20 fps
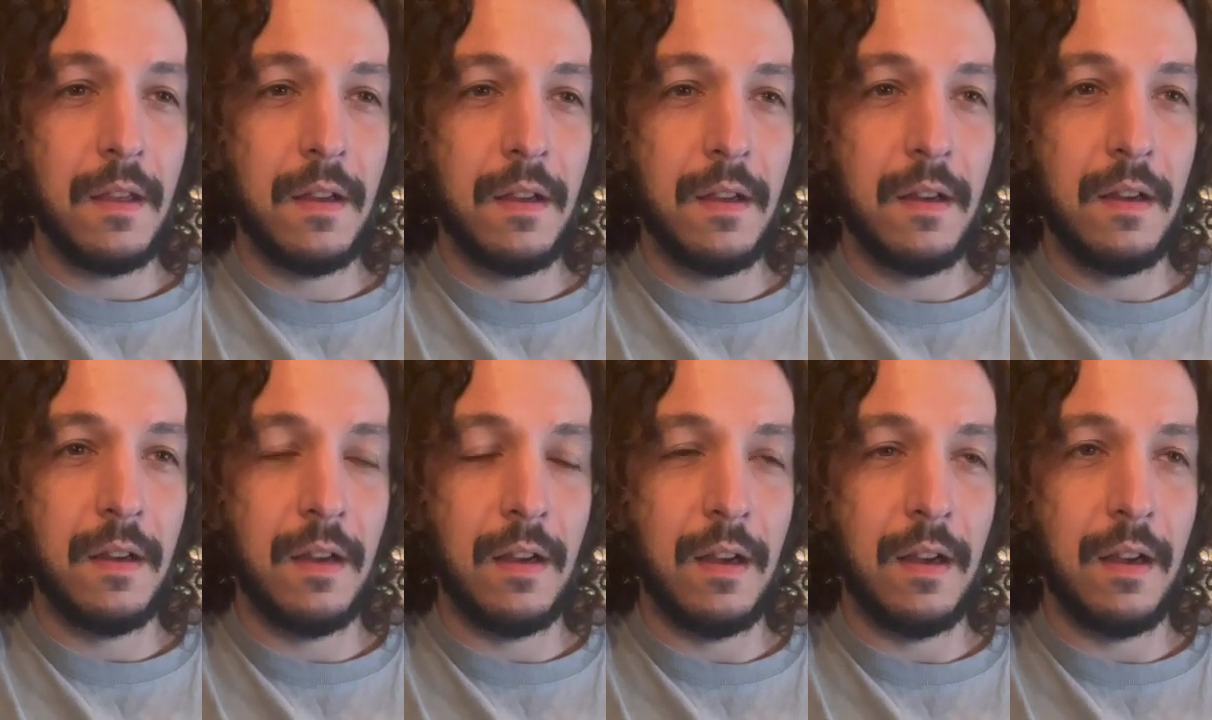
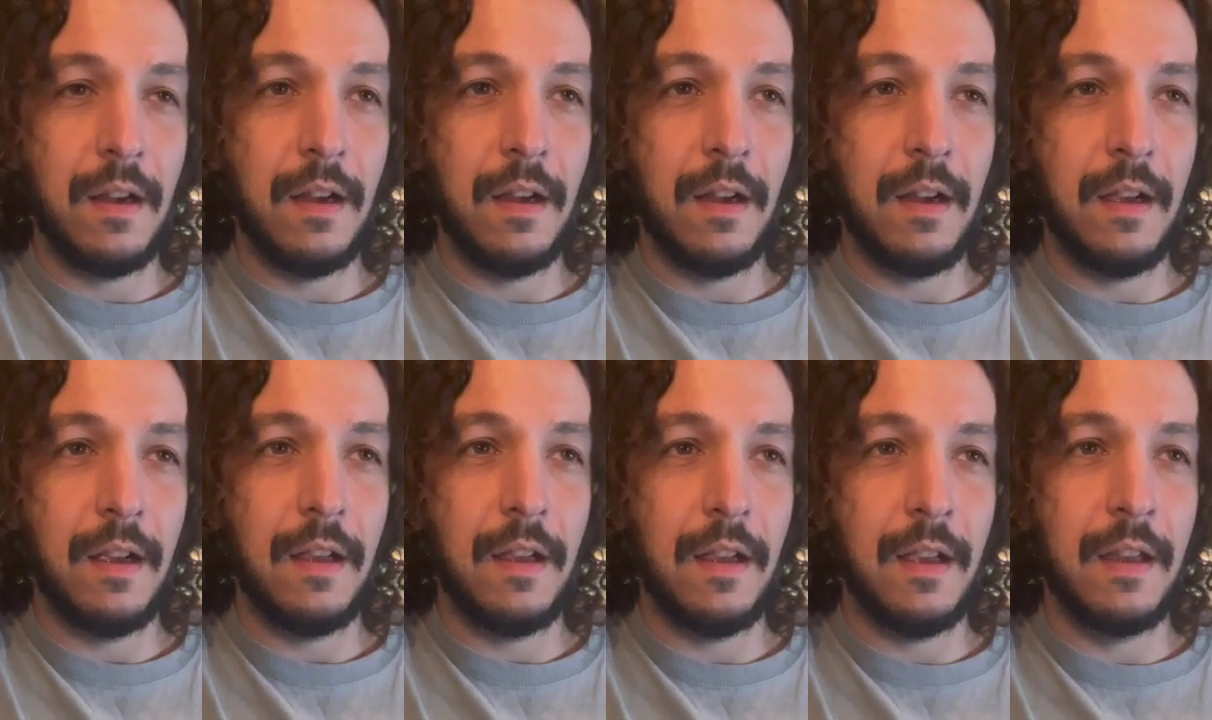
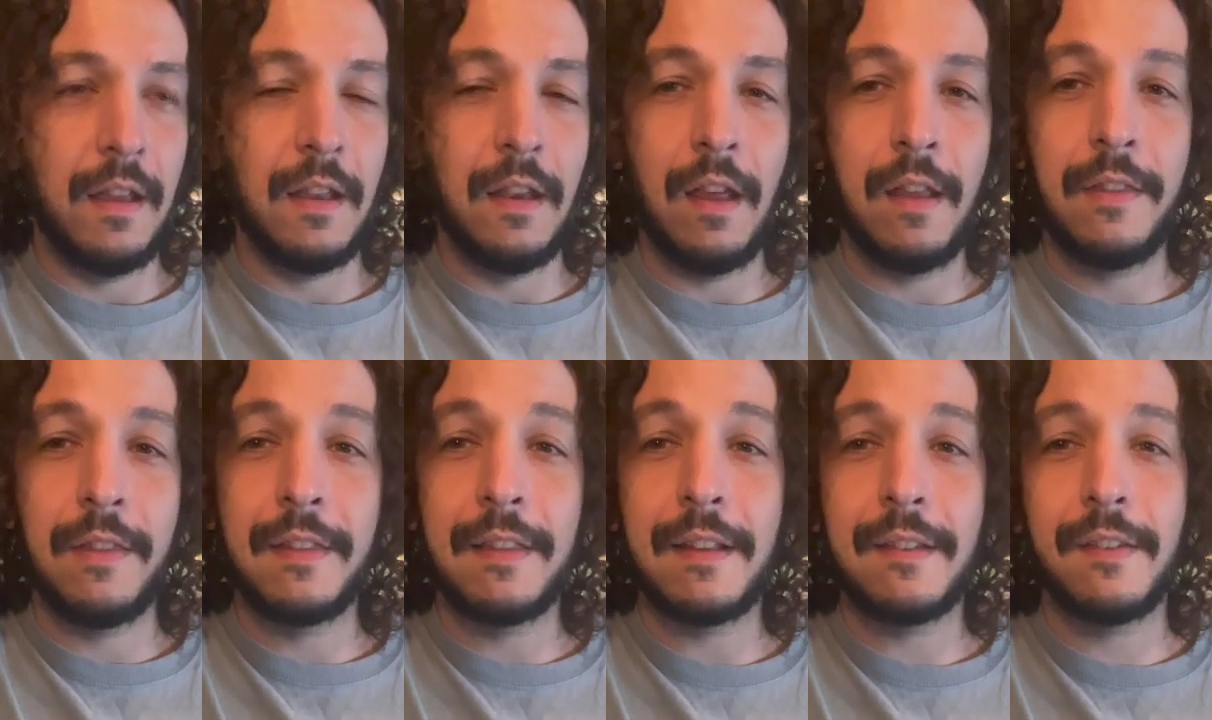and I
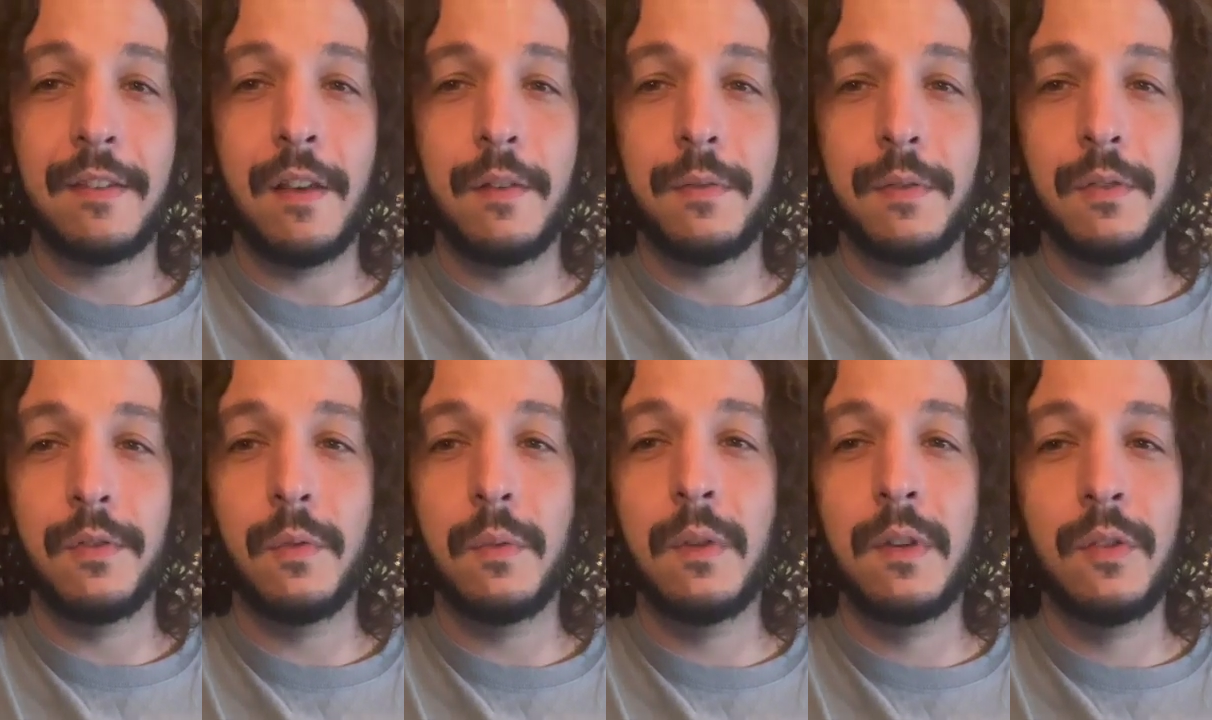think that stuff
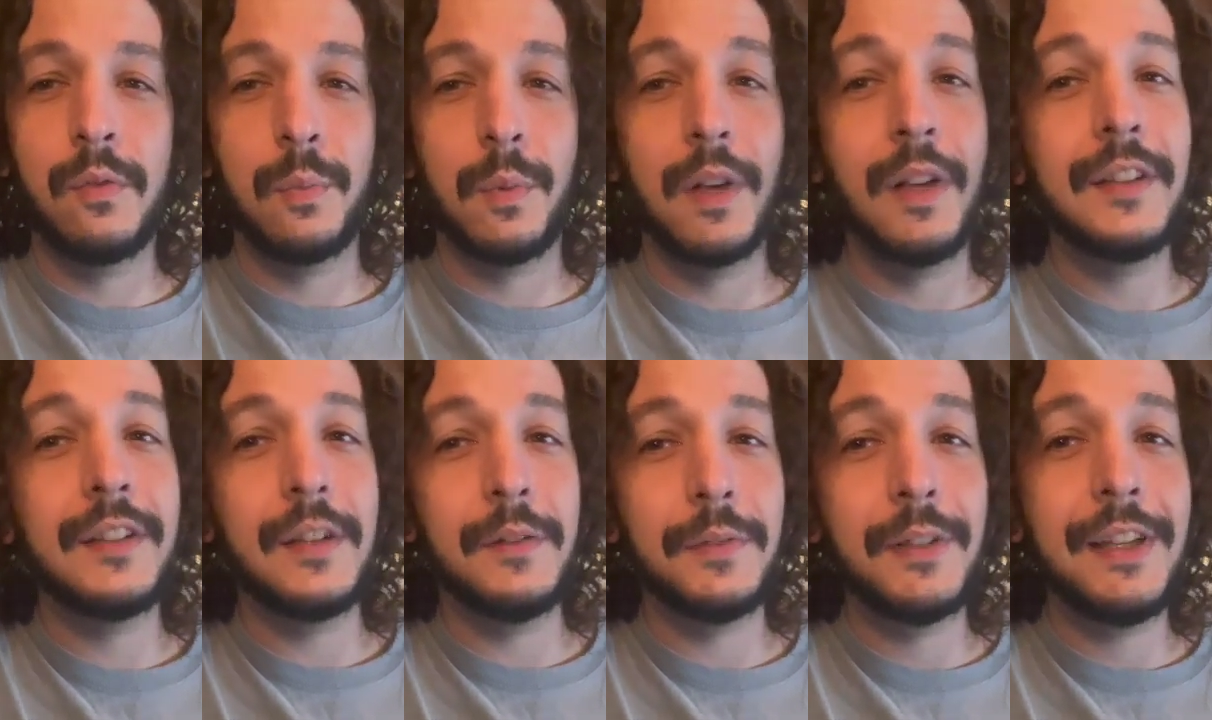is
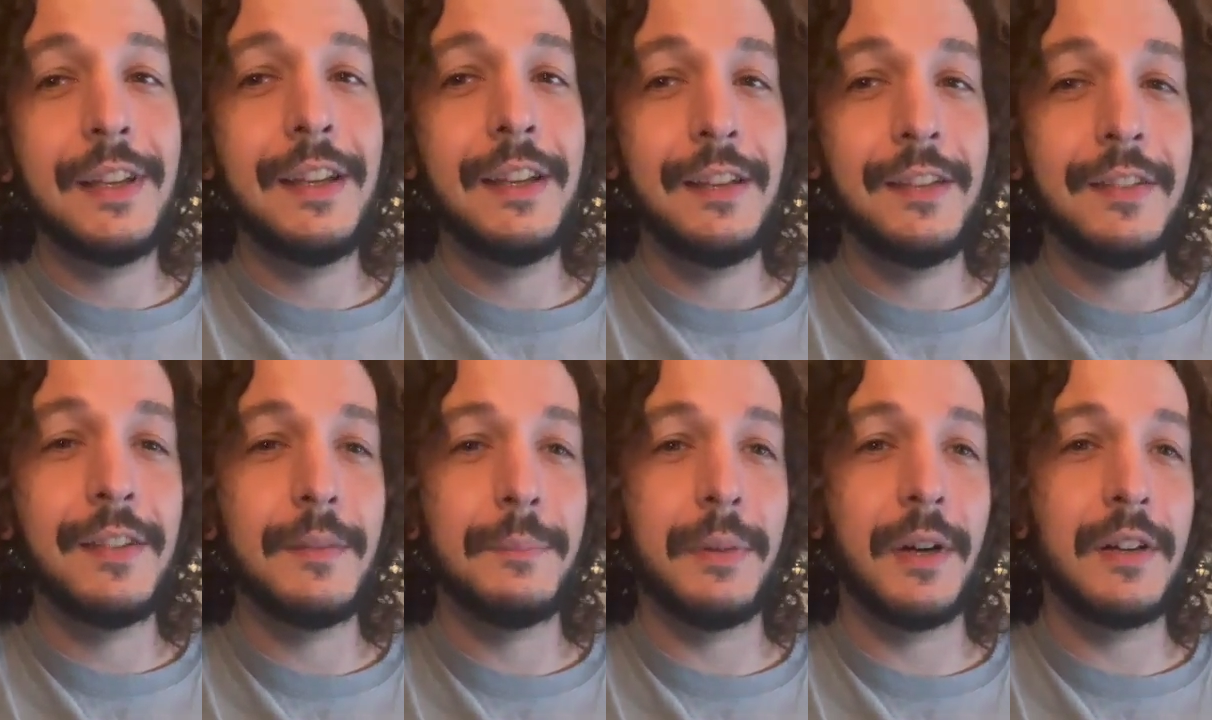relatively
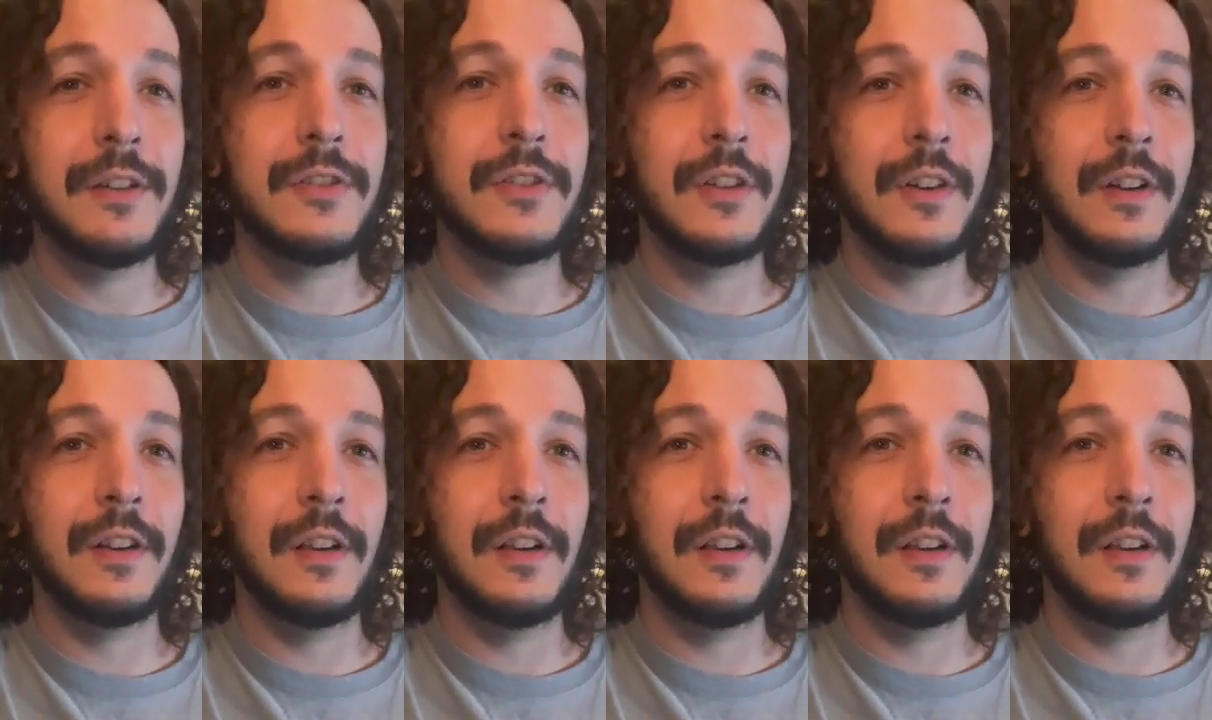easy to puncture.